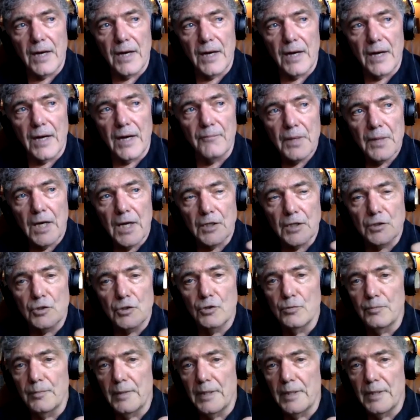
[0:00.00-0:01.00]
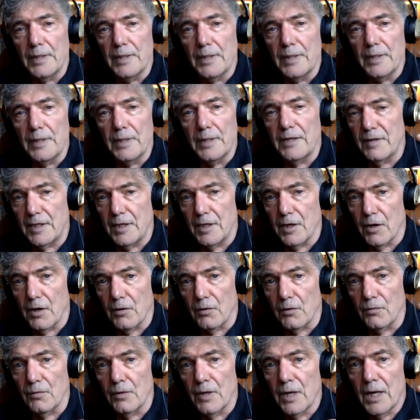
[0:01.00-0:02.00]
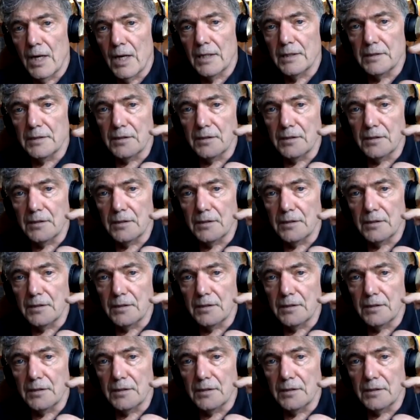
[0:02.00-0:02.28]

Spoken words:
a 2-minute video